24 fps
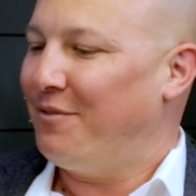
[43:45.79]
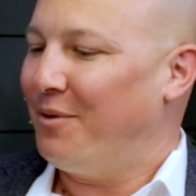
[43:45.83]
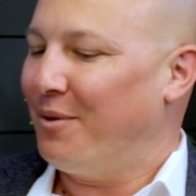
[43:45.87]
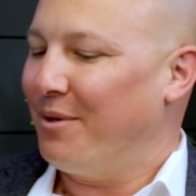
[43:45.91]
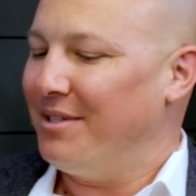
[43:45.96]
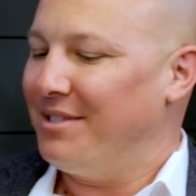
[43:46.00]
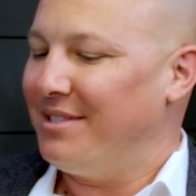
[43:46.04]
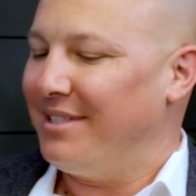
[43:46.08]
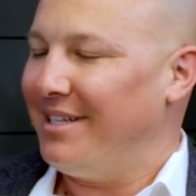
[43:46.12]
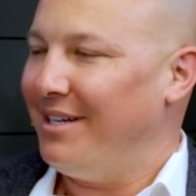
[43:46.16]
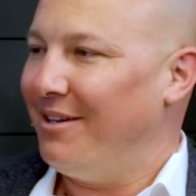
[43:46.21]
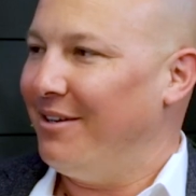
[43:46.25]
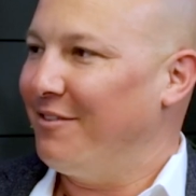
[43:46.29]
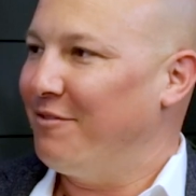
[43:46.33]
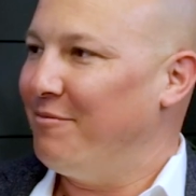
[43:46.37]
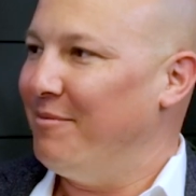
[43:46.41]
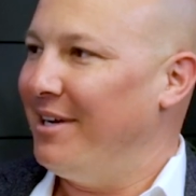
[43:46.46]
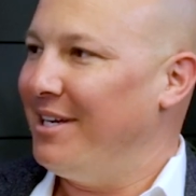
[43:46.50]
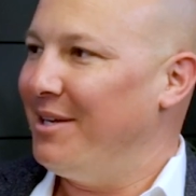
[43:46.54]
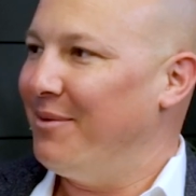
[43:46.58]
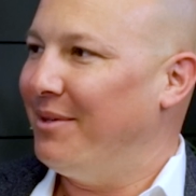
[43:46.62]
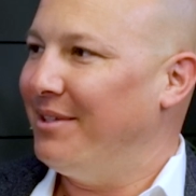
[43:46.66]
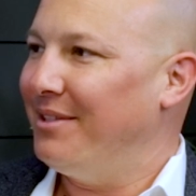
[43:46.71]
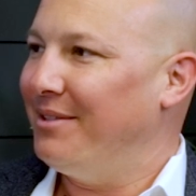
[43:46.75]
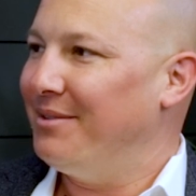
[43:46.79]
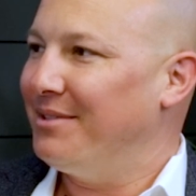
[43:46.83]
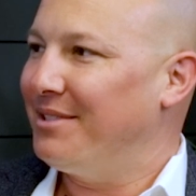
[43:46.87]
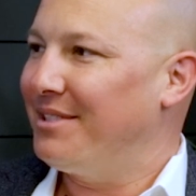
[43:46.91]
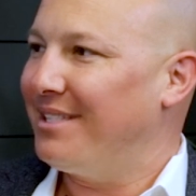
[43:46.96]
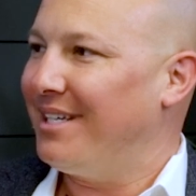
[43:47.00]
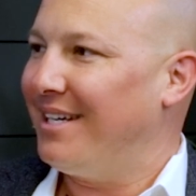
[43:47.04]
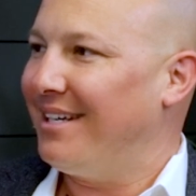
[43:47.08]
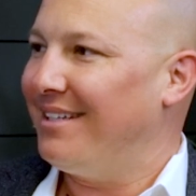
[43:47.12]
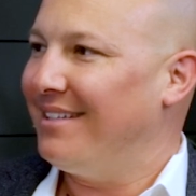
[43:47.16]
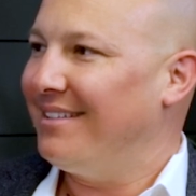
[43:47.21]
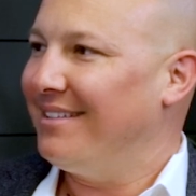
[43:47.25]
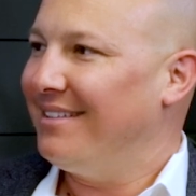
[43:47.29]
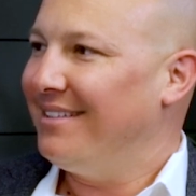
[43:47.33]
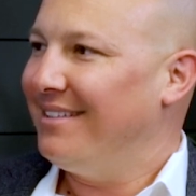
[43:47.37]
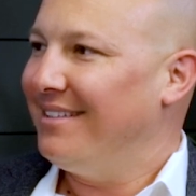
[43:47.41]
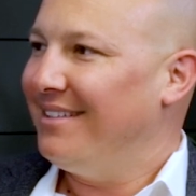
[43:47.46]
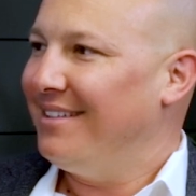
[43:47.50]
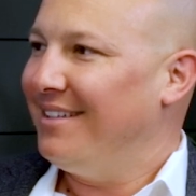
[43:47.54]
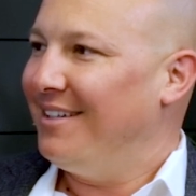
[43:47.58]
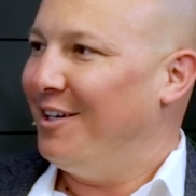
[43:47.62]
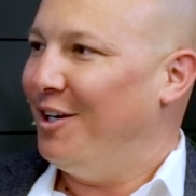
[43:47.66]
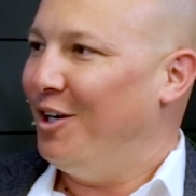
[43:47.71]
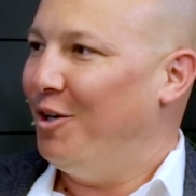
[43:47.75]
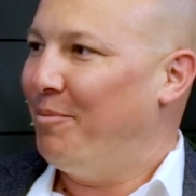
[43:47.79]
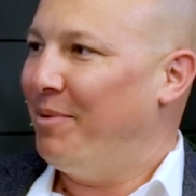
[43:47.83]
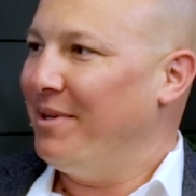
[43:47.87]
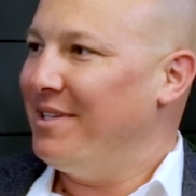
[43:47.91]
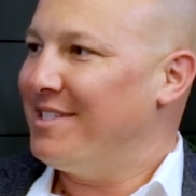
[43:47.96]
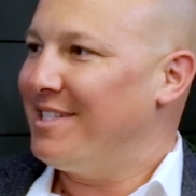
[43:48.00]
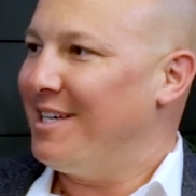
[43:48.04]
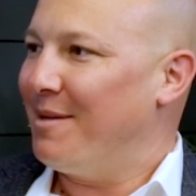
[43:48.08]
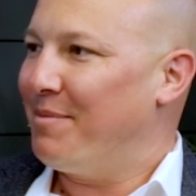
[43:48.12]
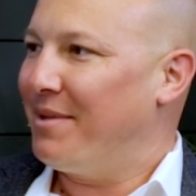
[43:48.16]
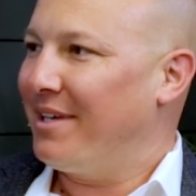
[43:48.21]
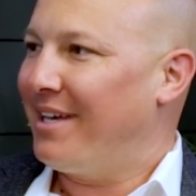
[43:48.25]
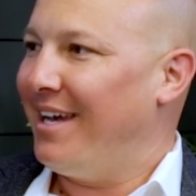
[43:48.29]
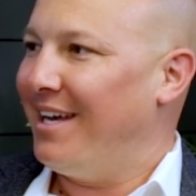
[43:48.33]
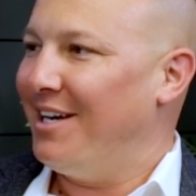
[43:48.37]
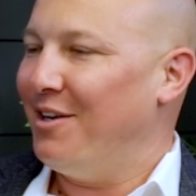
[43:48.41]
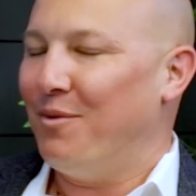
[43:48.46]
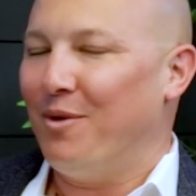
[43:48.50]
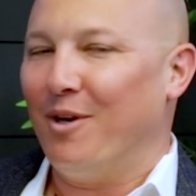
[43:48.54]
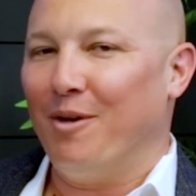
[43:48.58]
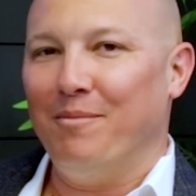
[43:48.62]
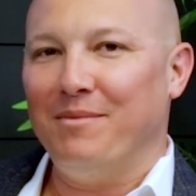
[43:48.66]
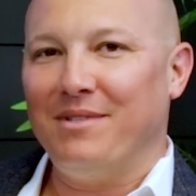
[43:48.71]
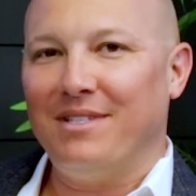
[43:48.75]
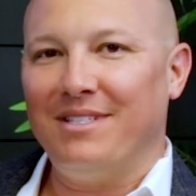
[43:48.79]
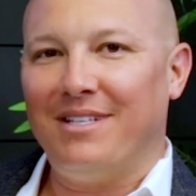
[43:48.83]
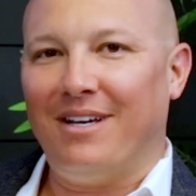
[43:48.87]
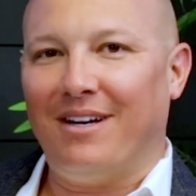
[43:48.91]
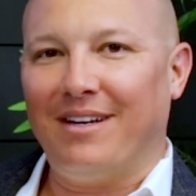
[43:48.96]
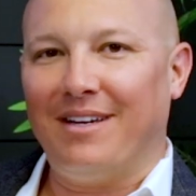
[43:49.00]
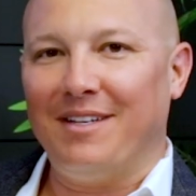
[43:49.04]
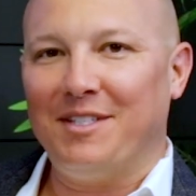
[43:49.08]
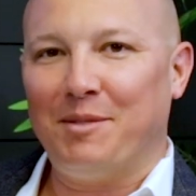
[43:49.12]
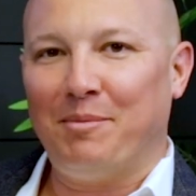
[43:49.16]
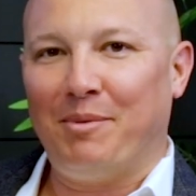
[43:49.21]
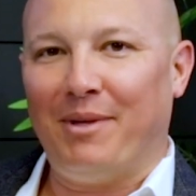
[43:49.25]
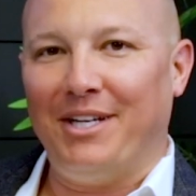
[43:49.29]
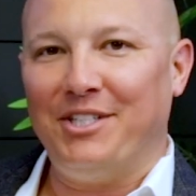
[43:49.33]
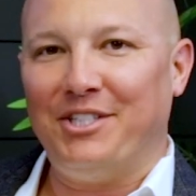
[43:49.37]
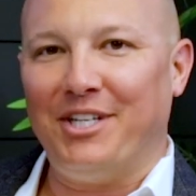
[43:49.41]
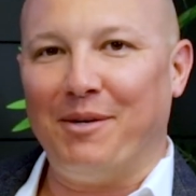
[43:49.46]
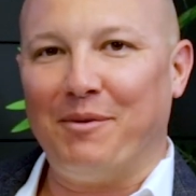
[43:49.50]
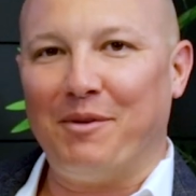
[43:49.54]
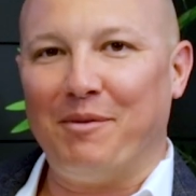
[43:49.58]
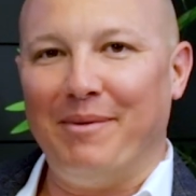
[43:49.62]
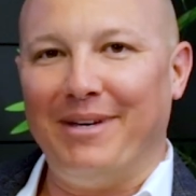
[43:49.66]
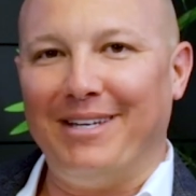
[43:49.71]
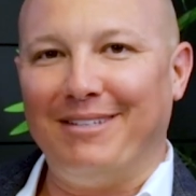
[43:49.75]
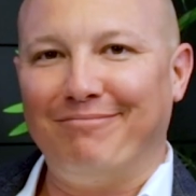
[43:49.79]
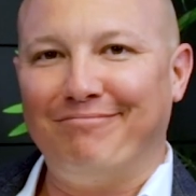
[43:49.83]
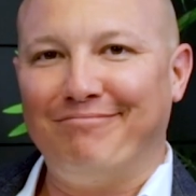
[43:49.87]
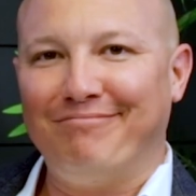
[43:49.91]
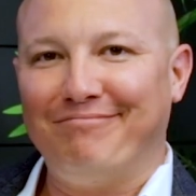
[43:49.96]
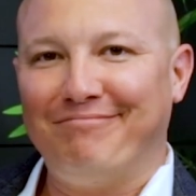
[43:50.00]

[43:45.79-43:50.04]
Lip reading: forward to hearing from anyone who's opens up the can of worms and talking supply chain with me.